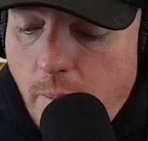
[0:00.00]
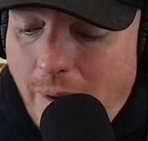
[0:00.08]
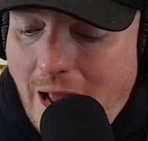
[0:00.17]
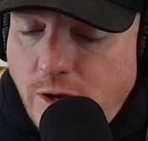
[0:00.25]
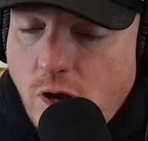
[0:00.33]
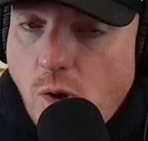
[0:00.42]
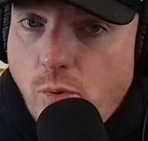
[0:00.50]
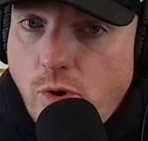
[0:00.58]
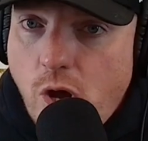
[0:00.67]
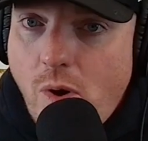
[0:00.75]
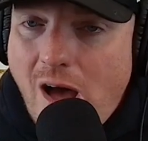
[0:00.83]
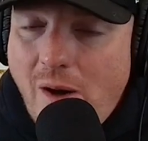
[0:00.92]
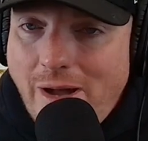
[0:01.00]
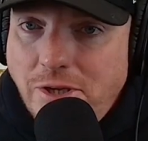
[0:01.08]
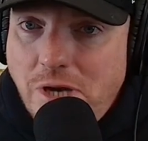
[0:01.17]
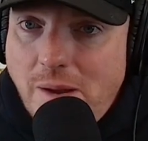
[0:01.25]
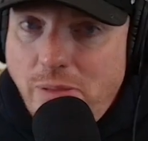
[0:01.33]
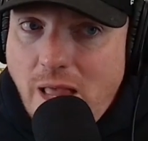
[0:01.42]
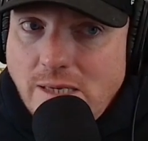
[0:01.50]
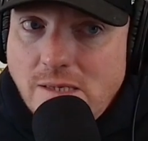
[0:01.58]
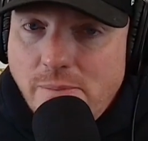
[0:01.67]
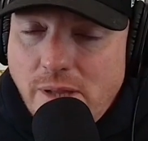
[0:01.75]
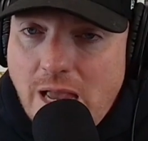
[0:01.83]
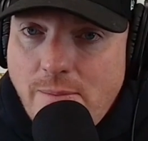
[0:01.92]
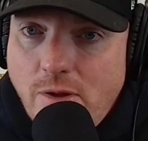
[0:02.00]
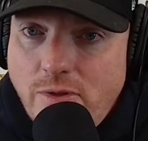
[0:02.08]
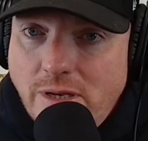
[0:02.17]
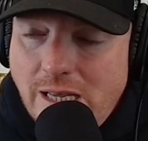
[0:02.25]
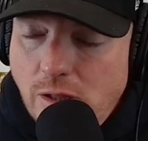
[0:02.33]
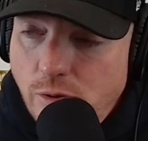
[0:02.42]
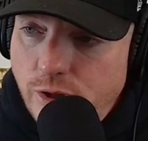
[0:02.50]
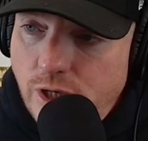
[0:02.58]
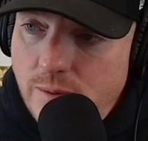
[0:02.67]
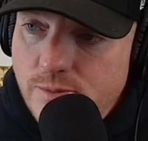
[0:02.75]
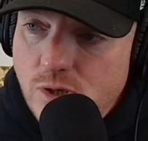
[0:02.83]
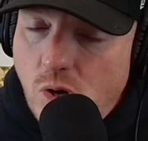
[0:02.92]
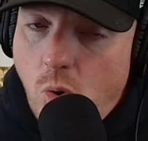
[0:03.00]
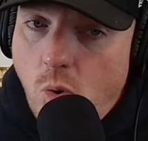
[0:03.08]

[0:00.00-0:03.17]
but I don't know how much I place the blame on the dealerships,